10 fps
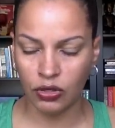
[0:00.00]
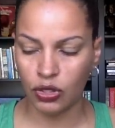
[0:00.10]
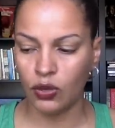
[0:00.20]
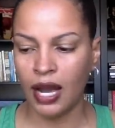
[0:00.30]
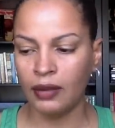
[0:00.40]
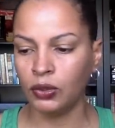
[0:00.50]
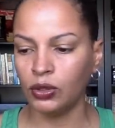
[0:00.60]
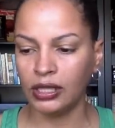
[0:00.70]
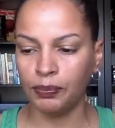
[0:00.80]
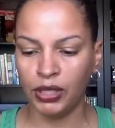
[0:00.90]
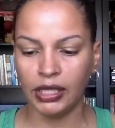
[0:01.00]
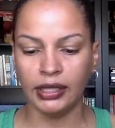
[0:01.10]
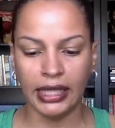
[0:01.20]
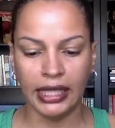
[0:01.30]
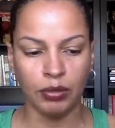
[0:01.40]
So I will put
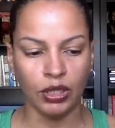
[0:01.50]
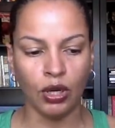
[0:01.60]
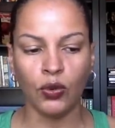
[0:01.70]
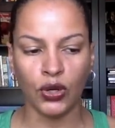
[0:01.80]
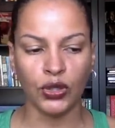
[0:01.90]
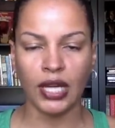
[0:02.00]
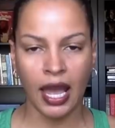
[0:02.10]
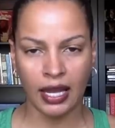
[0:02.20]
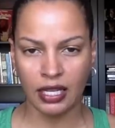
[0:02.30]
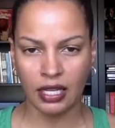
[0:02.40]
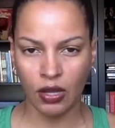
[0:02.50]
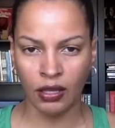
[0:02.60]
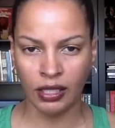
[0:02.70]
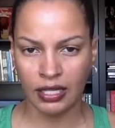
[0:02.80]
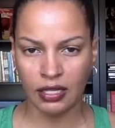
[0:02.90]
a link below where you can access
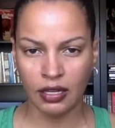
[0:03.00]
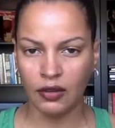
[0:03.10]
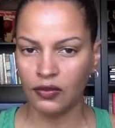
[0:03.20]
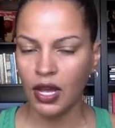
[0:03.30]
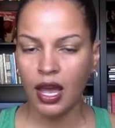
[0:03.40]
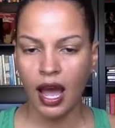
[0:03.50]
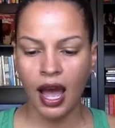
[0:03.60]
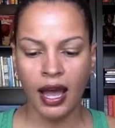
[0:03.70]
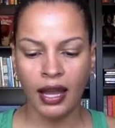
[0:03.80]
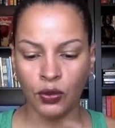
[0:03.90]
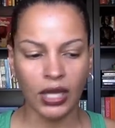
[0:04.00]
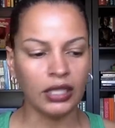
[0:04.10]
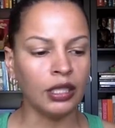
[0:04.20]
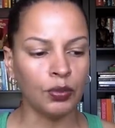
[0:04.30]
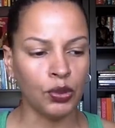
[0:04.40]
all of that stuff. I
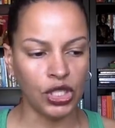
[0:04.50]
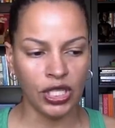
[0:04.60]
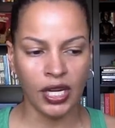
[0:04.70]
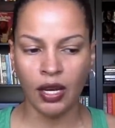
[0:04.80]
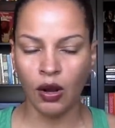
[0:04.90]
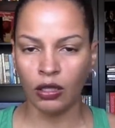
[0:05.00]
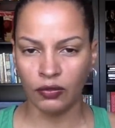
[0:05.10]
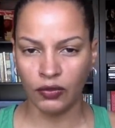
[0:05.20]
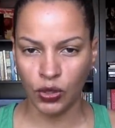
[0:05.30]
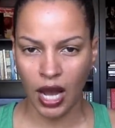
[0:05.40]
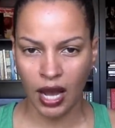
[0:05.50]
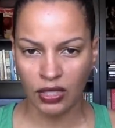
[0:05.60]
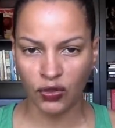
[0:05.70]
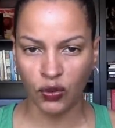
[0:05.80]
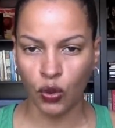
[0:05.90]
greatly appreciate all of you
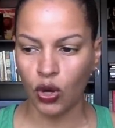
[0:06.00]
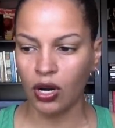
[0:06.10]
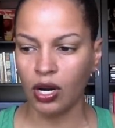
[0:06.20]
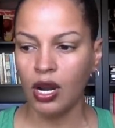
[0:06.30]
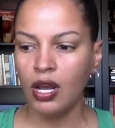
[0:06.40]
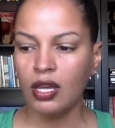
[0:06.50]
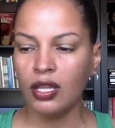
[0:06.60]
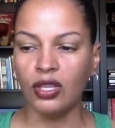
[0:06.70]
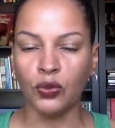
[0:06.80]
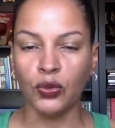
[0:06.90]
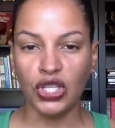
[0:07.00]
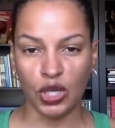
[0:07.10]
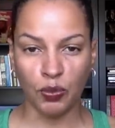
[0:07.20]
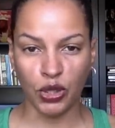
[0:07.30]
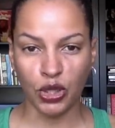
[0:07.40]
guys for the
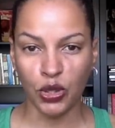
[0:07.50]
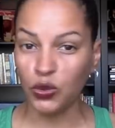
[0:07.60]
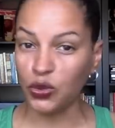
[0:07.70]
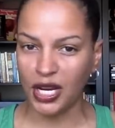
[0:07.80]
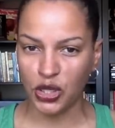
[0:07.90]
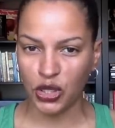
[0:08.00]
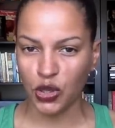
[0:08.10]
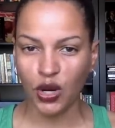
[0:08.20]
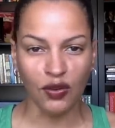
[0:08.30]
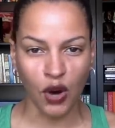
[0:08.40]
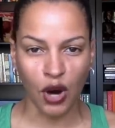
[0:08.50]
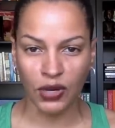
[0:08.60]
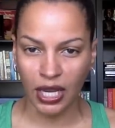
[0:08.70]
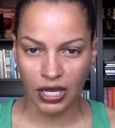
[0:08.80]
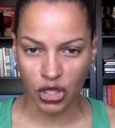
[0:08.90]
reciprocal nature of our
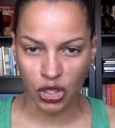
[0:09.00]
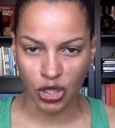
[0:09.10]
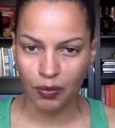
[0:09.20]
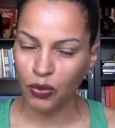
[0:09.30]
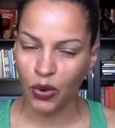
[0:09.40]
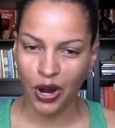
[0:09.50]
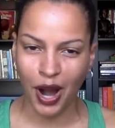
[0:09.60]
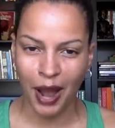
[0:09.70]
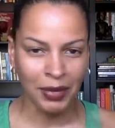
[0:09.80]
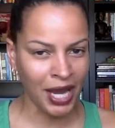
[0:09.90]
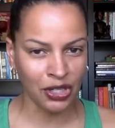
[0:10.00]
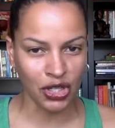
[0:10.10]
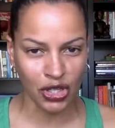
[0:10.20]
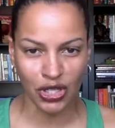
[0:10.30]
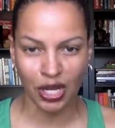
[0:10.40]
relationship, where I'm not
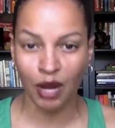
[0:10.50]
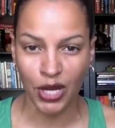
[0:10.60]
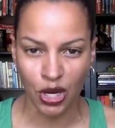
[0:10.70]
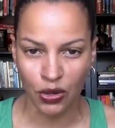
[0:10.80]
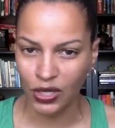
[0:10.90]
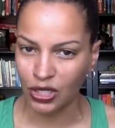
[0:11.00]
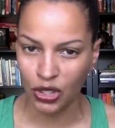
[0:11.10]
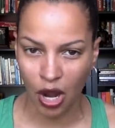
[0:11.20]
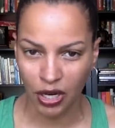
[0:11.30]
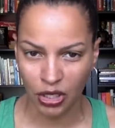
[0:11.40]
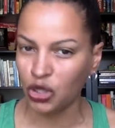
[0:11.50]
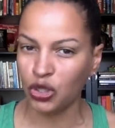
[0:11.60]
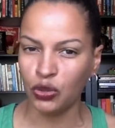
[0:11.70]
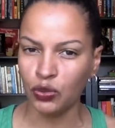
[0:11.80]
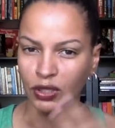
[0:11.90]
just coming here and talking to
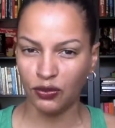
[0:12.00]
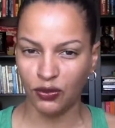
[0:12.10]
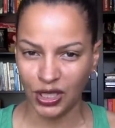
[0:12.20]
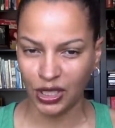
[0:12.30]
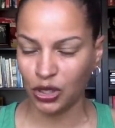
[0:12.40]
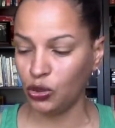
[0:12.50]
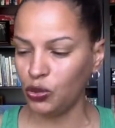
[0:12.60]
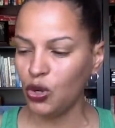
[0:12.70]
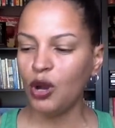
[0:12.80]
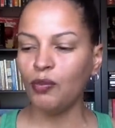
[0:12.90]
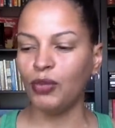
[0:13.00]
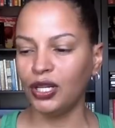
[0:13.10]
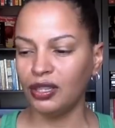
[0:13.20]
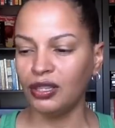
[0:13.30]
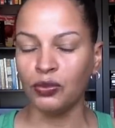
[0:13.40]
you and feeding you,
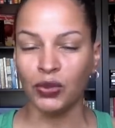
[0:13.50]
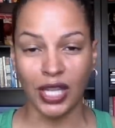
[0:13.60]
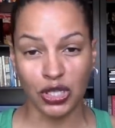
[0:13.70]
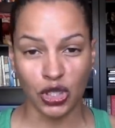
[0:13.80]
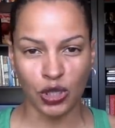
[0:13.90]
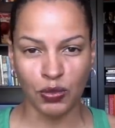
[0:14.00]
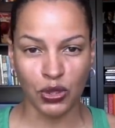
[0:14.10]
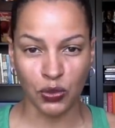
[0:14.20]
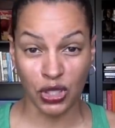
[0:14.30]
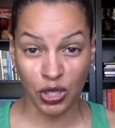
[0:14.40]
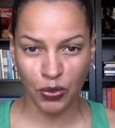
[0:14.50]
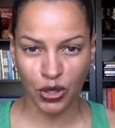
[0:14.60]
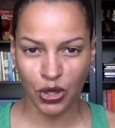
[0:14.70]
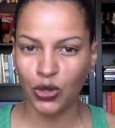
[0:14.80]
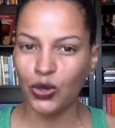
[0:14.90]
but the relationship is
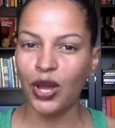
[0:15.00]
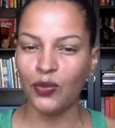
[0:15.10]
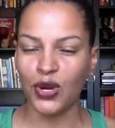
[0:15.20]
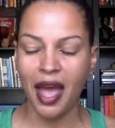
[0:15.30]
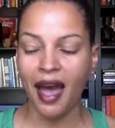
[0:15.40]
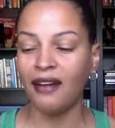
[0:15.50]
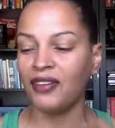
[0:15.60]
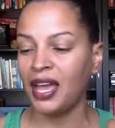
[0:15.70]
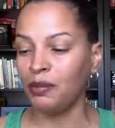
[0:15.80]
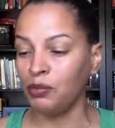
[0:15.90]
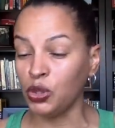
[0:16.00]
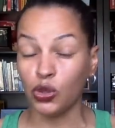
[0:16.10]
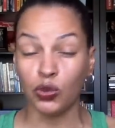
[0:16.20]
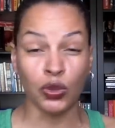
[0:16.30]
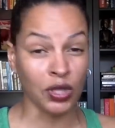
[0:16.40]
reciprocal and we have a
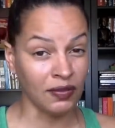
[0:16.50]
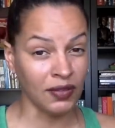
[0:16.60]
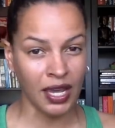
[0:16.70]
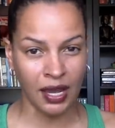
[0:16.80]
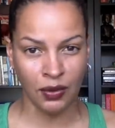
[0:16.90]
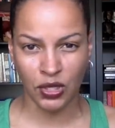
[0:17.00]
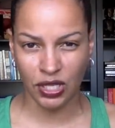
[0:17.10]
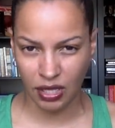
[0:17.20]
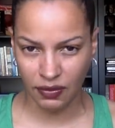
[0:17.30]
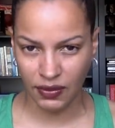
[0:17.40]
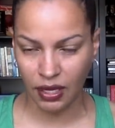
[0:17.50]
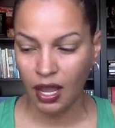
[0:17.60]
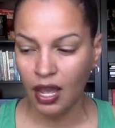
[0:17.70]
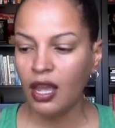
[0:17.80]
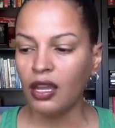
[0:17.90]
mutual giving and receiving.
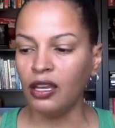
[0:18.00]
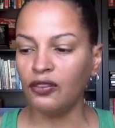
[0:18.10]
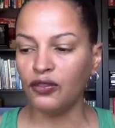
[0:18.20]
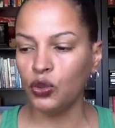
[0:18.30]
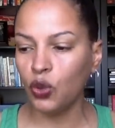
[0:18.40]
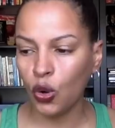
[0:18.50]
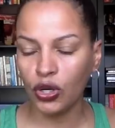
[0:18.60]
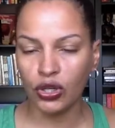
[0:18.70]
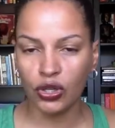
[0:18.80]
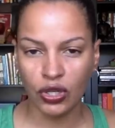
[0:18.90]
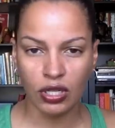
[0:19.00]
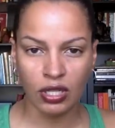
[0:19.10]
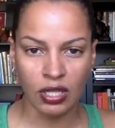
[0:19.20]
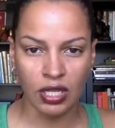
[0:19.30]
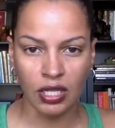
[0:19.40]
If you ordered
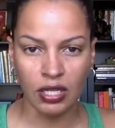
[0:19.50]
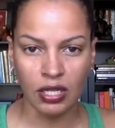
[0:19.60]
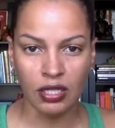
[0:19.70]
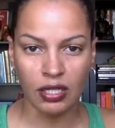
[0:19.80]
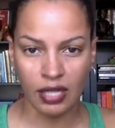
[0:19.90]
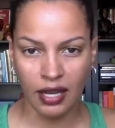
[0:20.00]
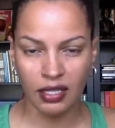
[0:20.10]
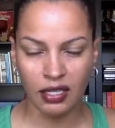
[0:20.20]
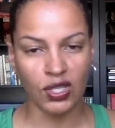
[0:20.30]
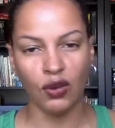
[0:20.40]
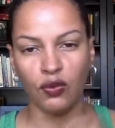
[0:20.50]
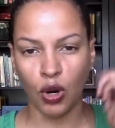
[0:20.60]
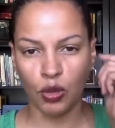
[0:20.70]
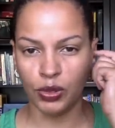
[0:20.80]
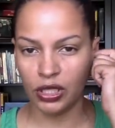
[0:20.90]
the Science of Self
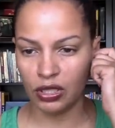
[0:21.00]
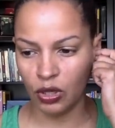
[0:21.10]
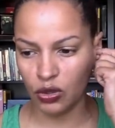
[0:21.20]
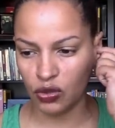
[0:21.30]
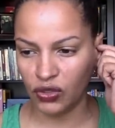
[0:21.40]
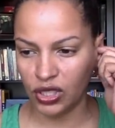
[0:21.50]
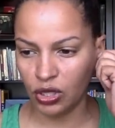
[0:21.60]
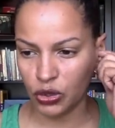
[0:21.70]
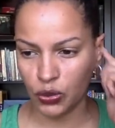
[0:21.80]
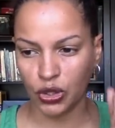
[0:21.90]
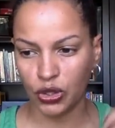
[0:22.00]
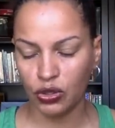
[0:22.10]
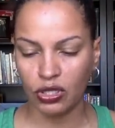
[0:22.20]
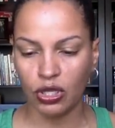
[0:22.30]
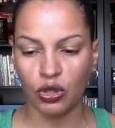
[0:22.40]
workbook, those
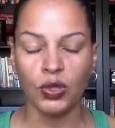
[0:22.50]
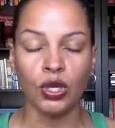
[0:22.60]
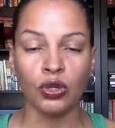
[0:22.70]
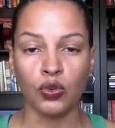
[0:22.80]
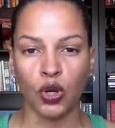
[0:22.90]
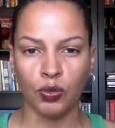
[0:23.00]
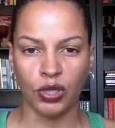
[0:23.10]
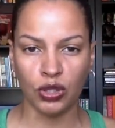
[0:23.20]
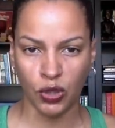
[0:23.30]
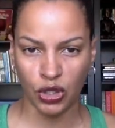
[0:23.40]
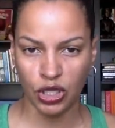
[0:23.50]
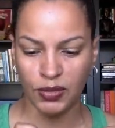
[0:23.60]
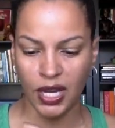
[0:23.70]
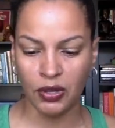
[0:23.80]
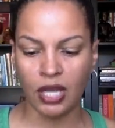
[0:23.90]
workbooks were
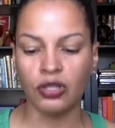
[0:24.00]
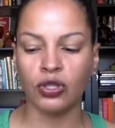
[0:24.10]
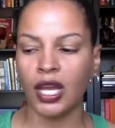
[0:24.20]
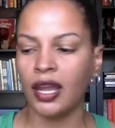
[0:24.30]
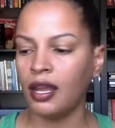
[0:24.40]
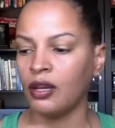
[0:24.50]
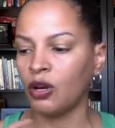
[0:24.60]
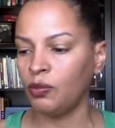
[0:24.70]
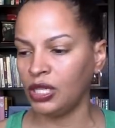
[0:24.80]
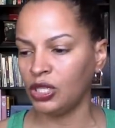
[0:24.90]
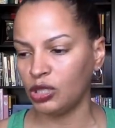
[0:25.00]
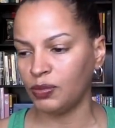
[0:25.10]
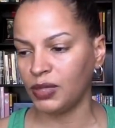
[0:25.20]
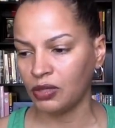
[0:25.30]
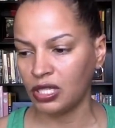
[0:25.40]
shipped out yesterday and are being
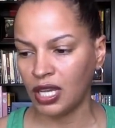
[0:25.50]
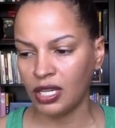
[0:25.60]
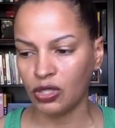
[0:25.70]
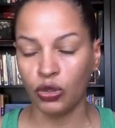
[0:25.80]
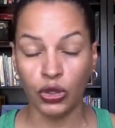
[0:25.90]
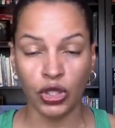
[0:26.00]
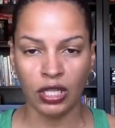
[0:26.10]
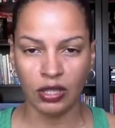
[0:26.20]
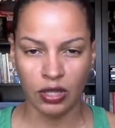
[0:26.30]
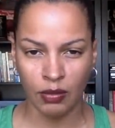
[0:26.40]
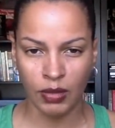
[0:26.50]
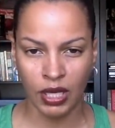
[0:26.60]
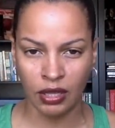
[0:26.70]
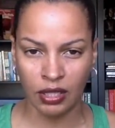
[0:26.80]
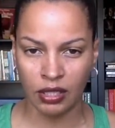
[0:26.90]
shipped out today, so you should get them
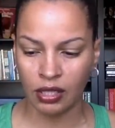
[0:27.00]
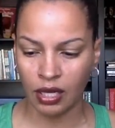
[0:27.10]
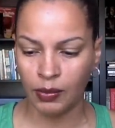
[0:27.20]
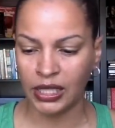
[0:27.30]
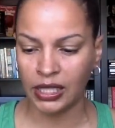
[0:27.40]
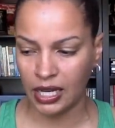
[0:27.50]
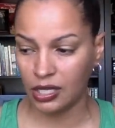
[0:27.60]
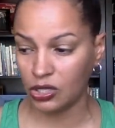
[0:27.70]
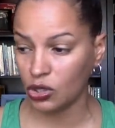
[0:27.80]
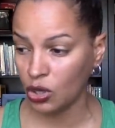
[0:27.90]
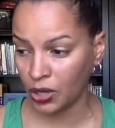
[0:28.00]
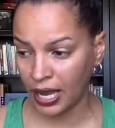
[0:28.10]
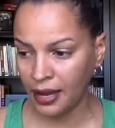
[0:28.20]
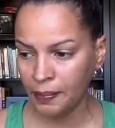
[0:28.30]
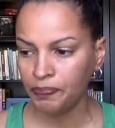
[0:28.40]
in the coming days,
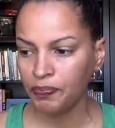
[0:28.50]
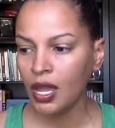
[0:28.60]
okay?